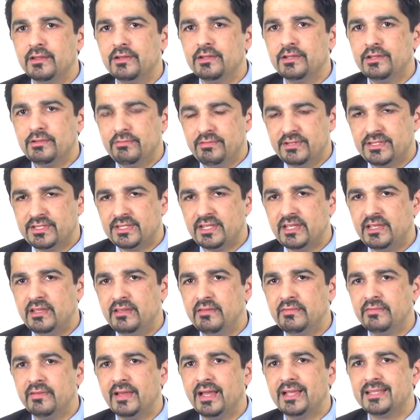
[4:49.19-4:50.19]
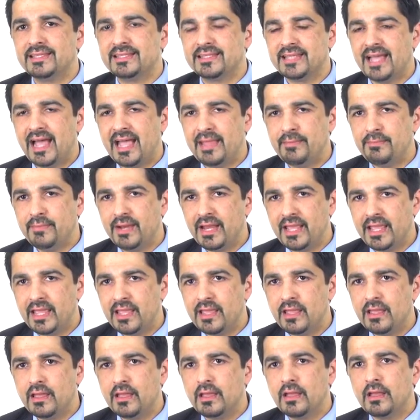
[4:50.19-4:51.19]
to receive a
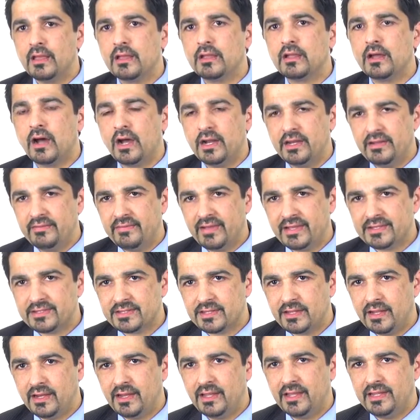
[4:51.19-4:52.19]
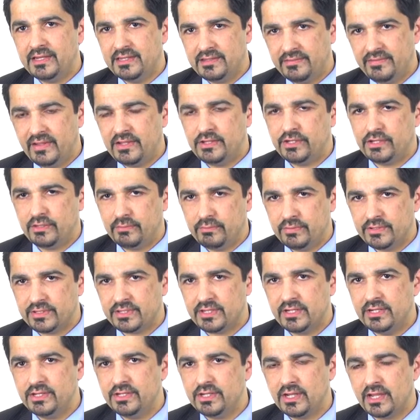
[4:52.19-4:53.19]
timely cardiovascular intervention
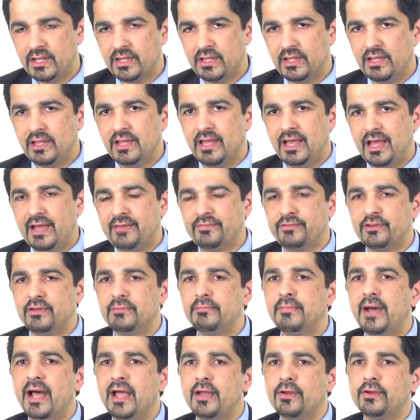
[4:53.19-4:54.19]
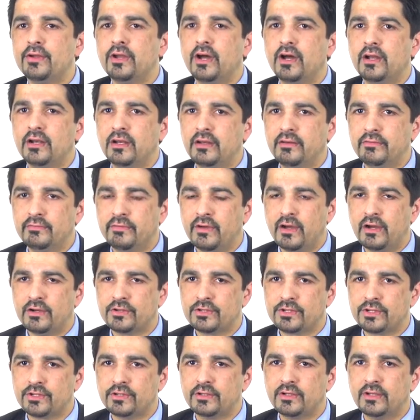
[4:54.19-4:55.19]
procedure after a myocardial
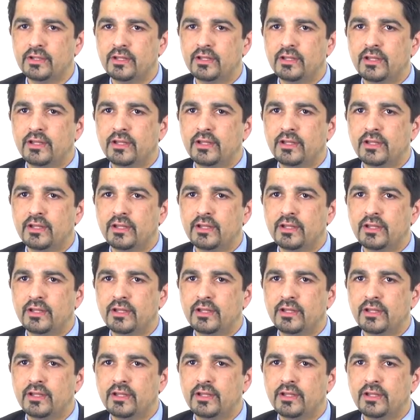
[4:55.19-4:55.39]
infarction.